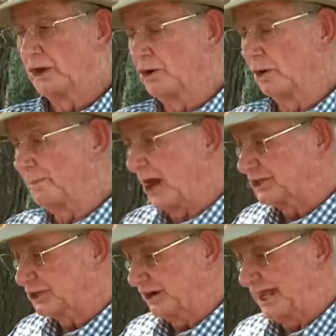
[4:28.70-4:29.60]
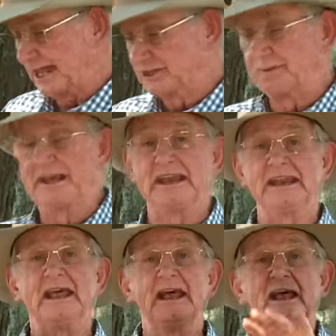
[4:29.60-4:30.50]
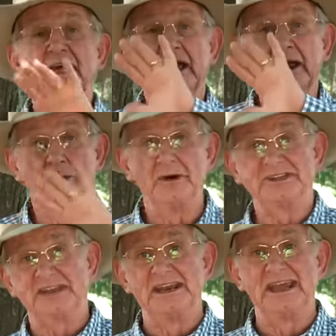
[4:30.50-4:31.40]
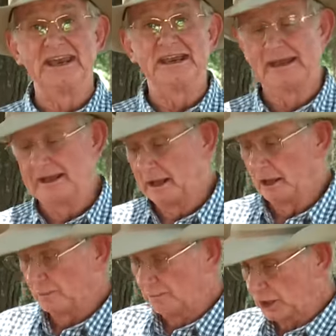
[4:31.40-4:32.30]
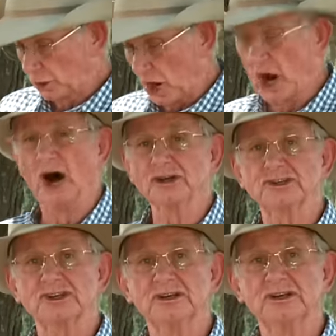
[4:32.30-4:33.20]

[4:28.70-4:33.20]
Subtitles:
your bursary has been rescinded because